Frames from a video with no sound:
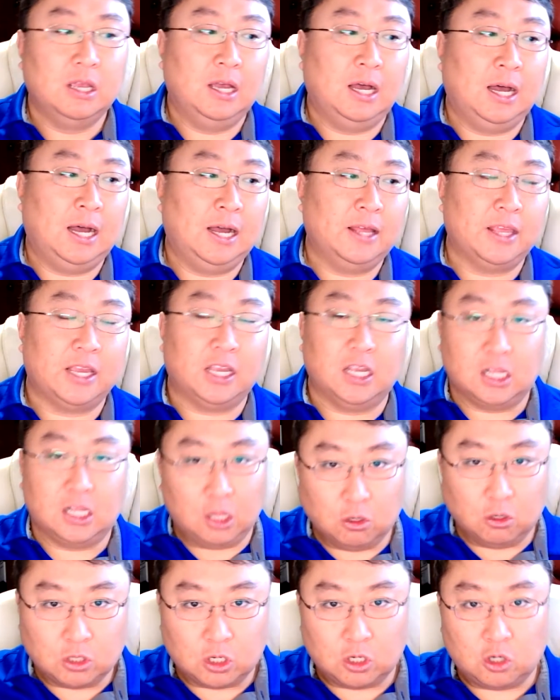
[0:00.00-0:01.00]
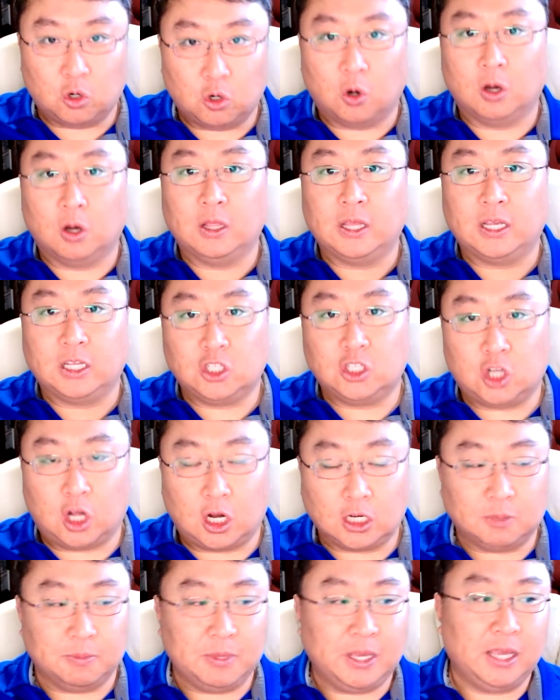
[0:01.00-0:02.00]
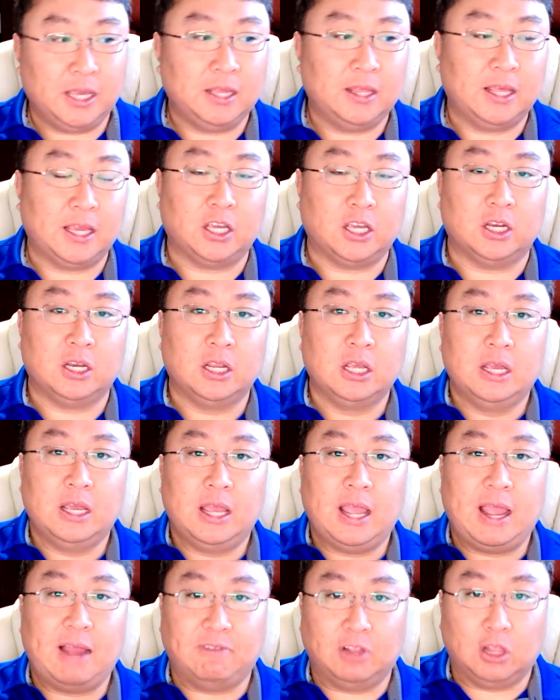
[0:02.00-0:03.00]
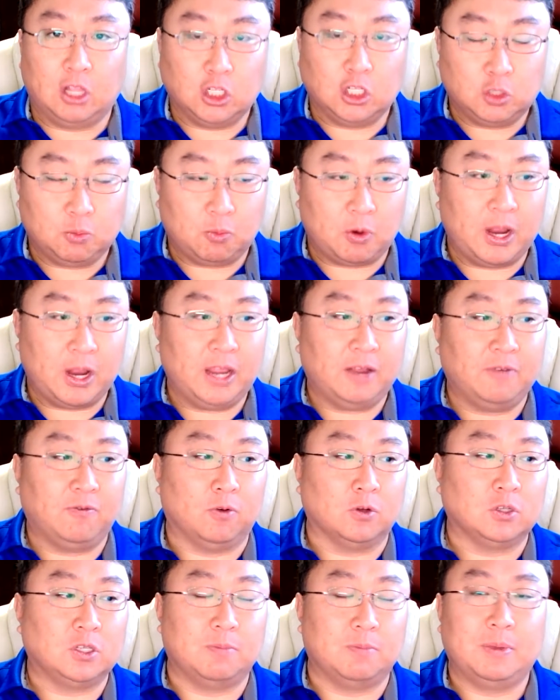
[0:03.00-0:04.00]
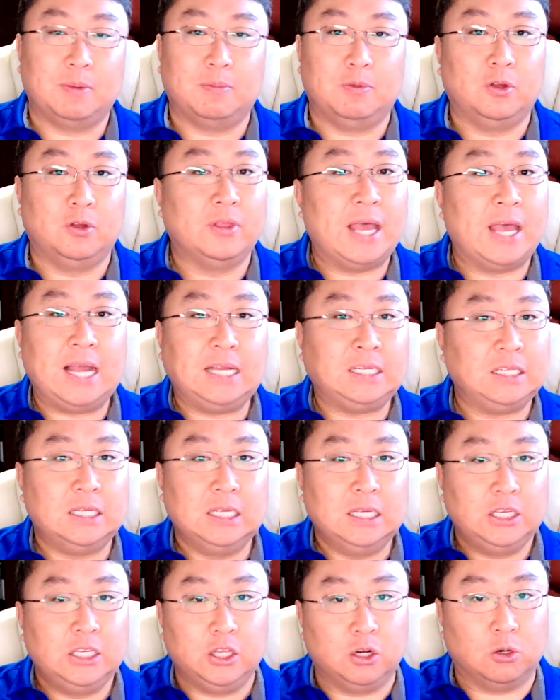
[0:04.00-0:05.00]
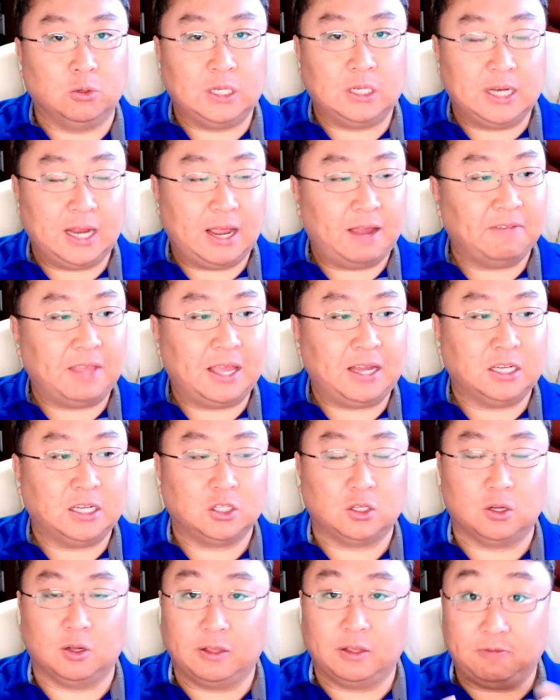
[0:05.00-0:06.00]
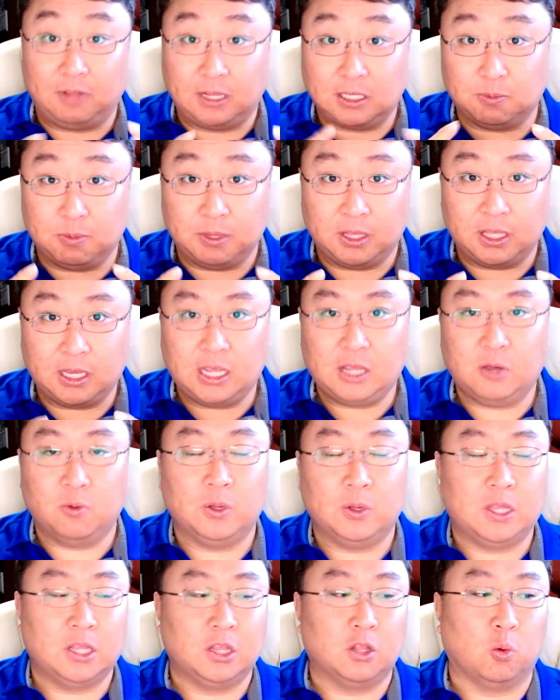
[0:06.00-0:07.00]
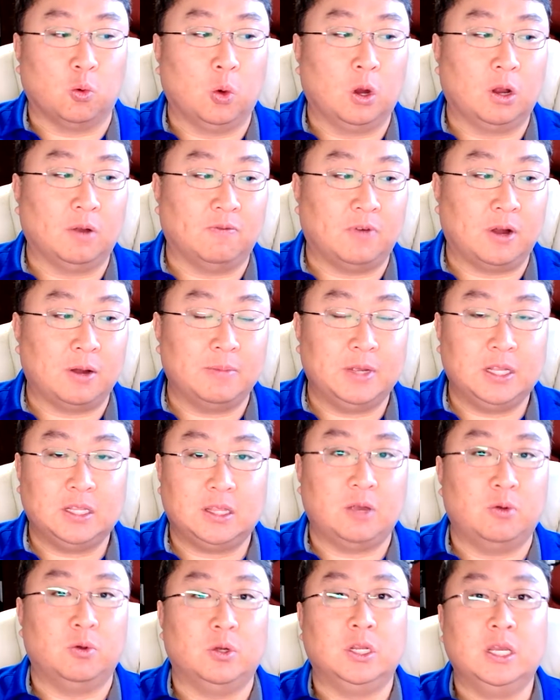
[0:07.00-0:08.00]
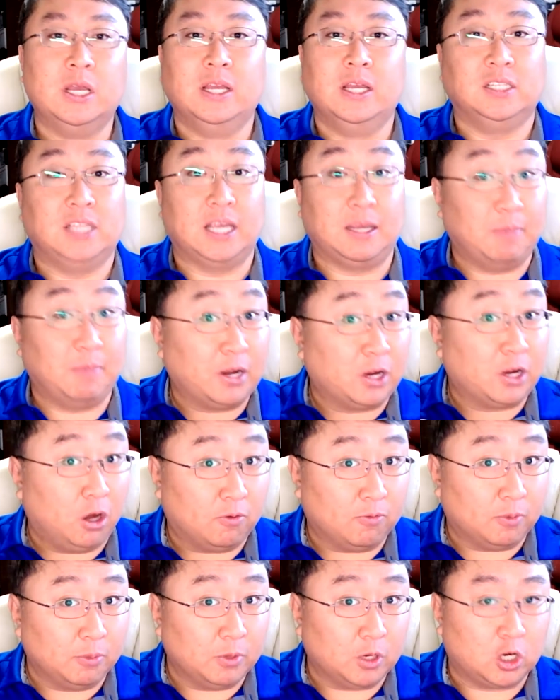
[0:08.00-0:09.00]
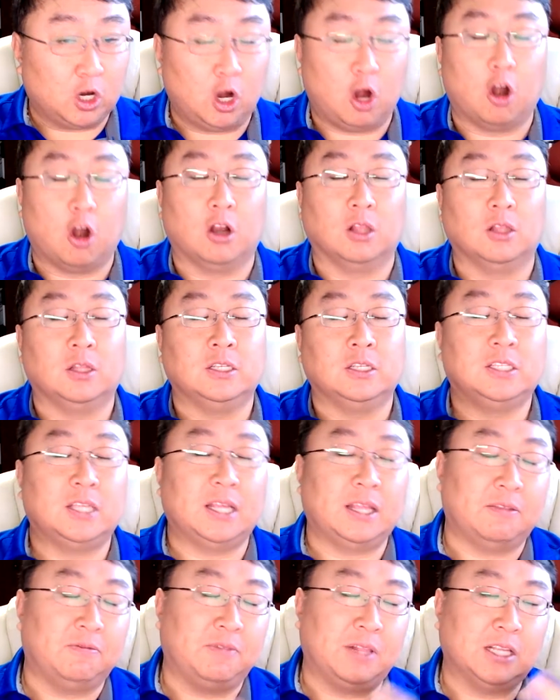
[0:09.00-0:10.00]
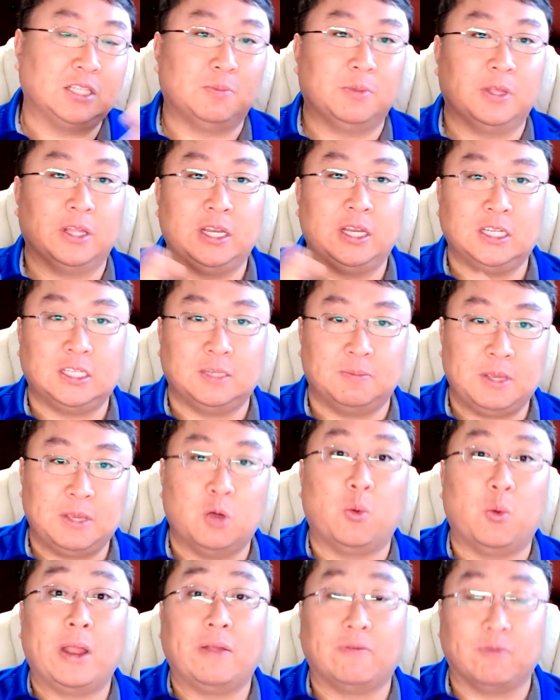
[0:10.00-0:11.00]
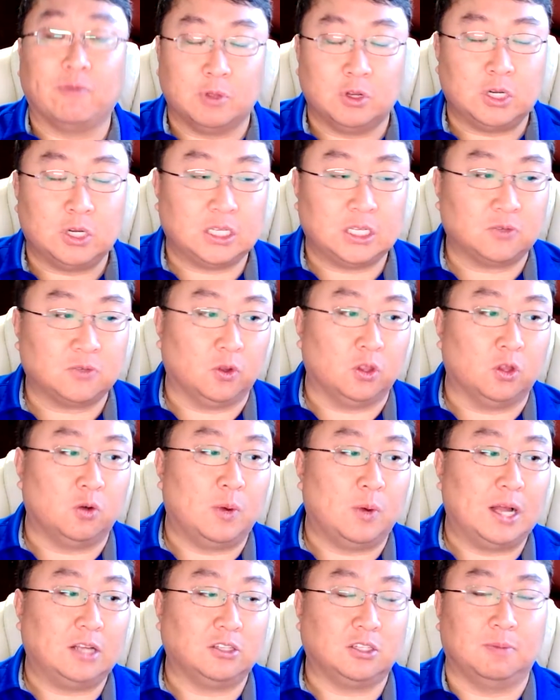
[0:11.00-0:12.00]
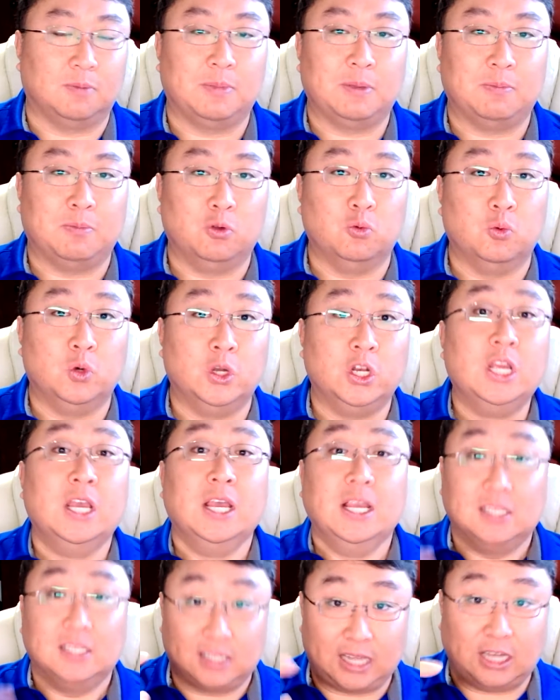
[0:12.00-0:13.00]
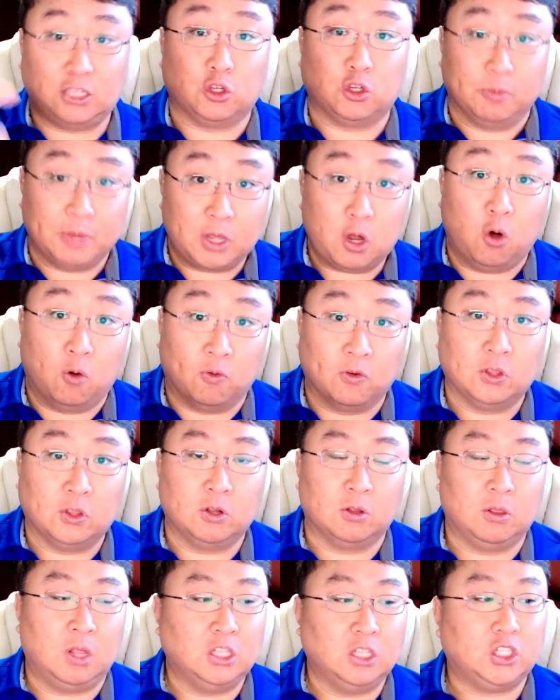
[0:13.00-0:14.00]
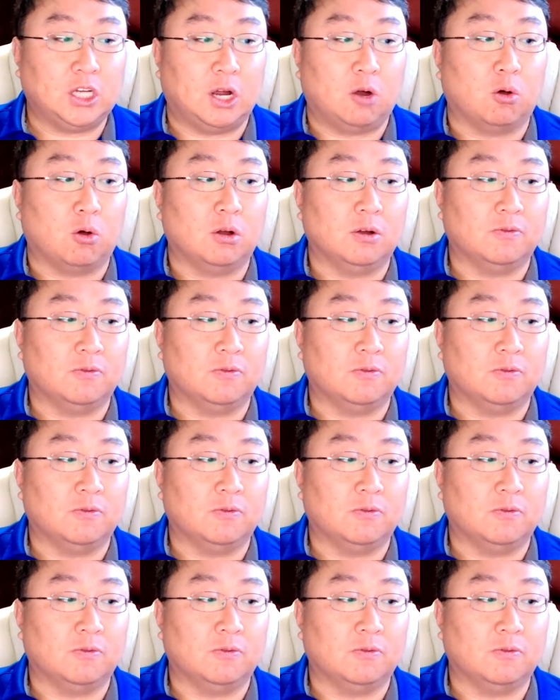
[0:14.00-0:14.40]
They could close their door. They could talk to me. They could have a lunch break. For some people that didn't have that necessarily flexibility within their work environment, they would take my call from their car. At least they had the flexibility to be away from their desk for a little while. Some people would schedule me over their lunch hour.